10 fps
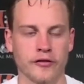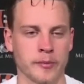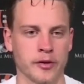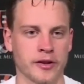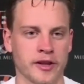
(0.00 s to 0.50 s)
if
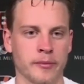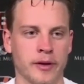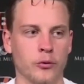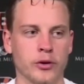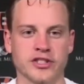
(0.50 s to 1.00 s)
I'm going to get
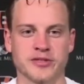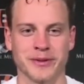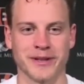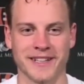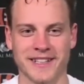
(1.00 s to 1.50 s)
my wish,
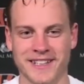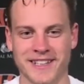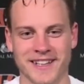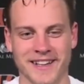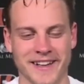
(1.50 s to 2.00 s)
but
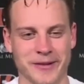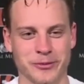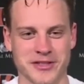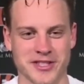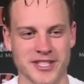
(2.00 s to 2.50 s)

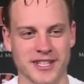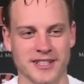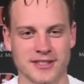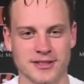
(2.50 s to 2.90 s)
we'll see.